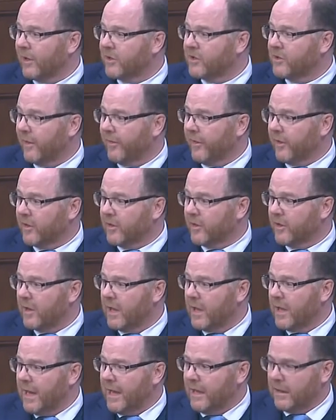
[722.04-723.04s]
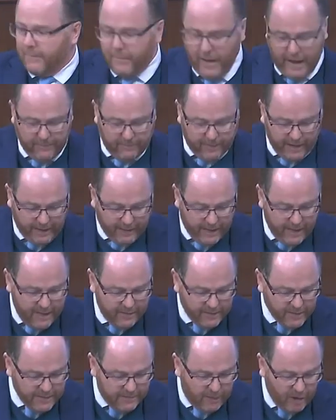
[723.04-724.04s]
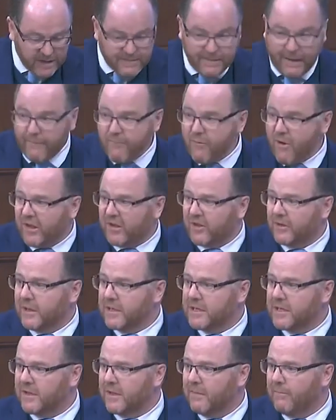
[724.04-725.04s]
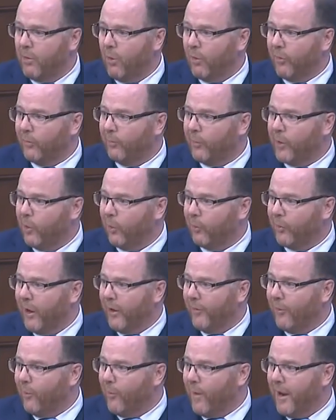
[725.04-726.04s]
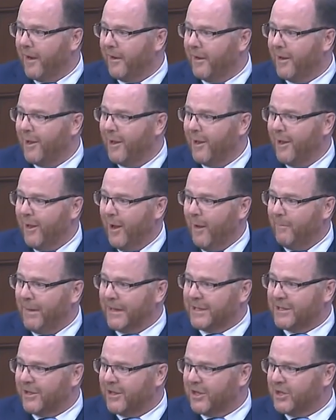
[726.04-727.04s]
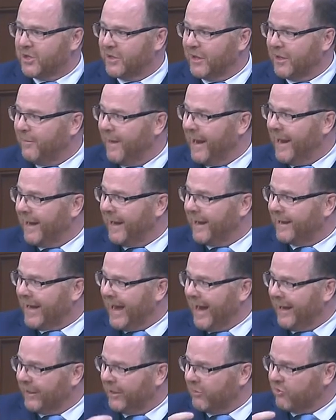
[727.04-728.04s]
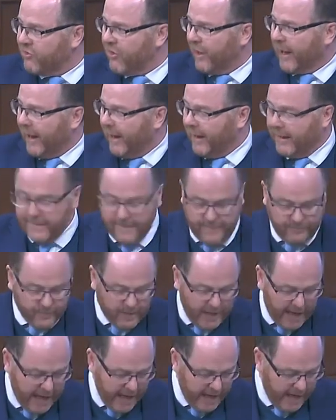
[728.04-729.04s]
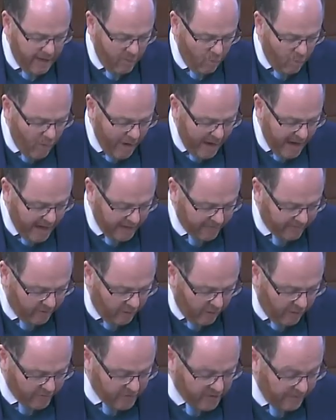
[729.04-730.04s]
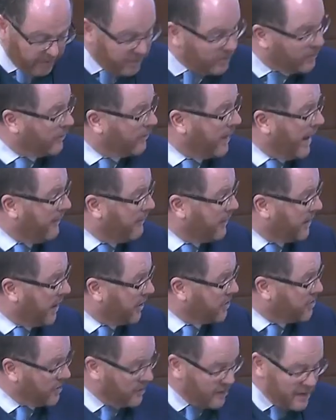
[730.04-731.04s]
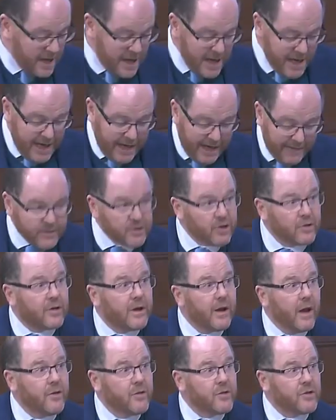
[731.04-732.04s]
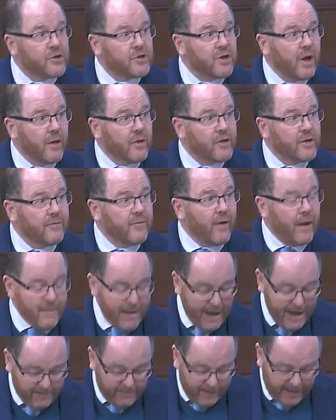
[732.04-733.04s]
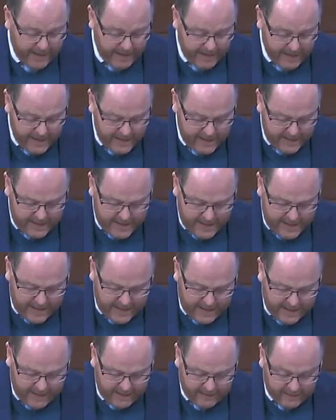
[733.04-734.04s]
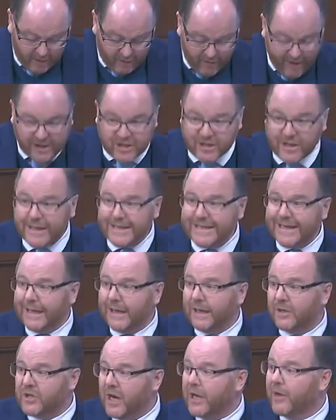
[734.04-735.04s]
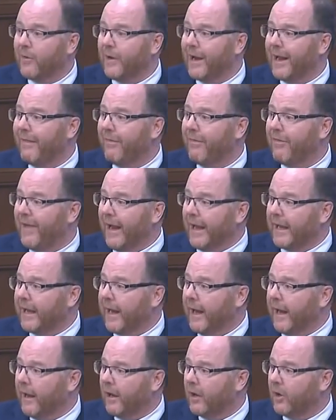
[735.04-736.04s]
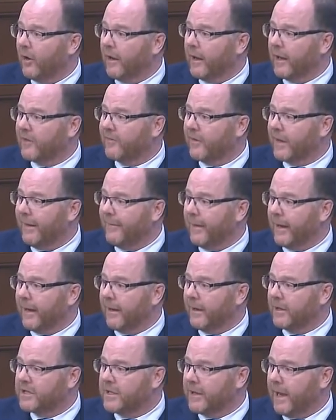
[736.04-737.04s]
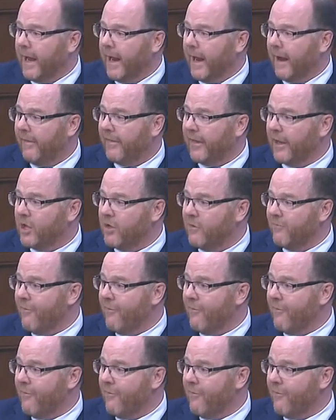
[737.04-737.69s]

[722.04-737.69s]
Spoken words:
or two others in the pipeline. I think the point about precedent is important. We all know that when a big decision is made, it can trigger a wave of subsequent applications. Let me just close, Charles, if I may, by congratulating genuinely and thanking colleagues for coming today. I think